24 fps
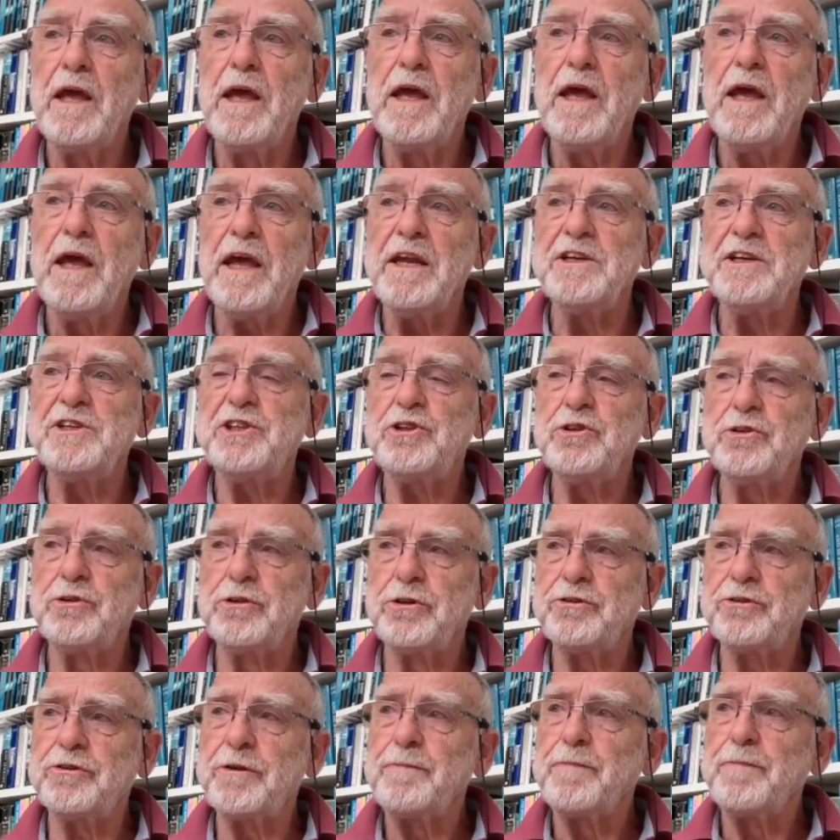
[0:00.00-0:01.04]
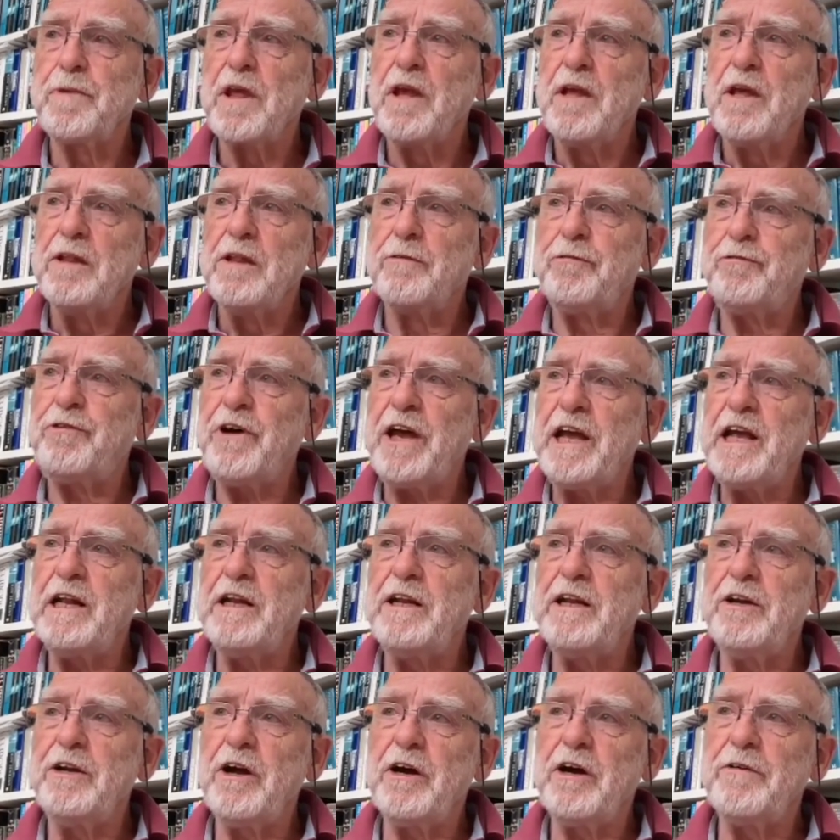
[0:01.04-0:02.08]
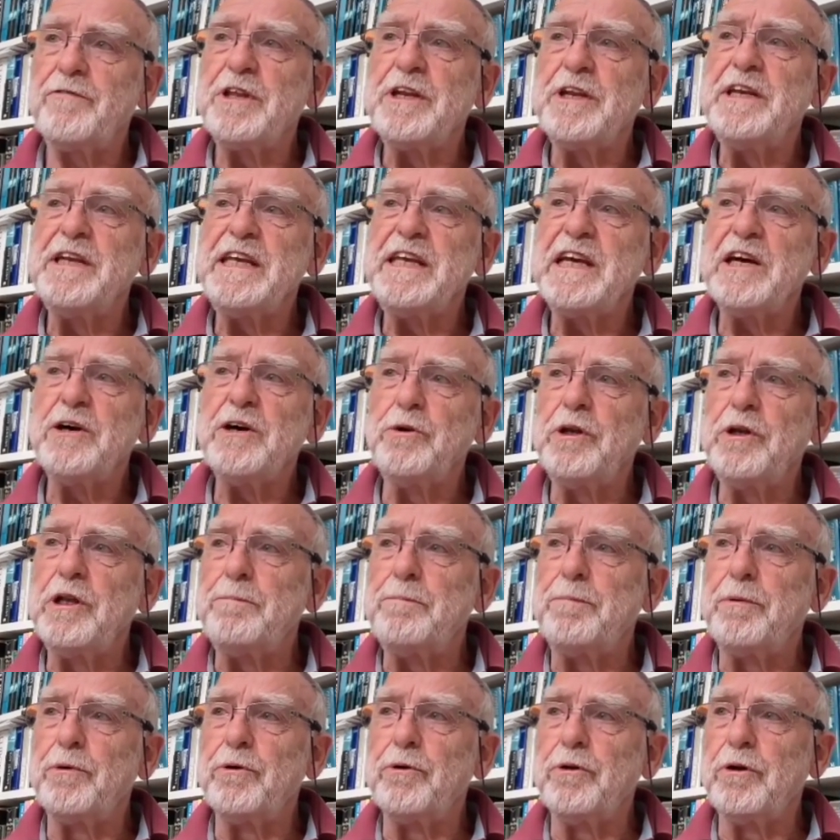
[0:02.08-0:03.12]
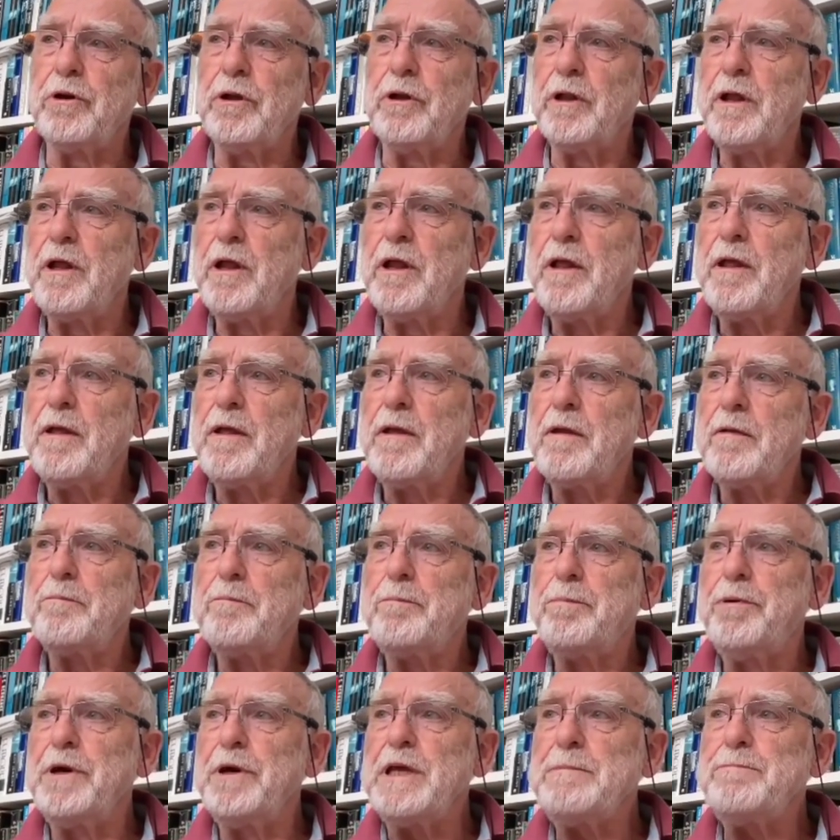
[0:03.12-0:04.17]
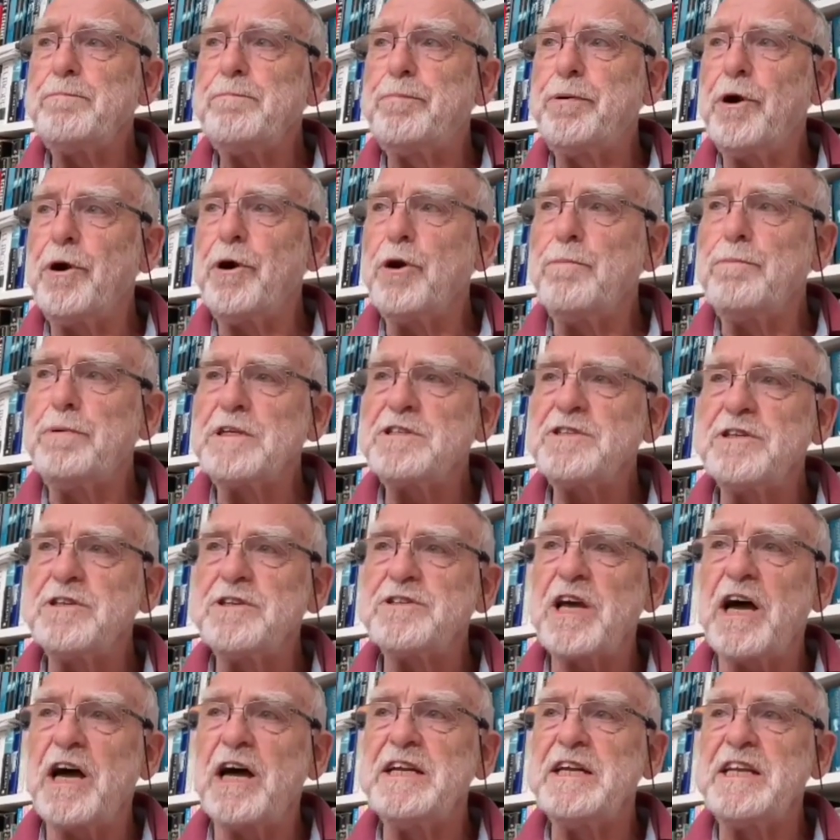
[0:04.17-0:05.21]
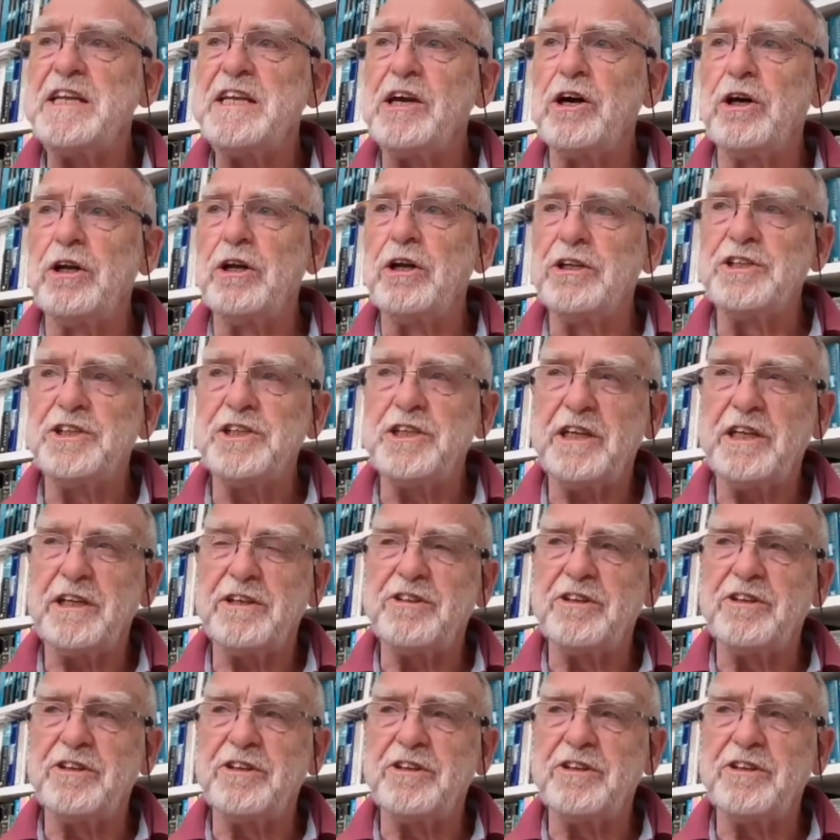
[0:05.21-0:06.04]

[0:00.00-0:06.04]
In short, the failure of the neoliberal pro-business ideology to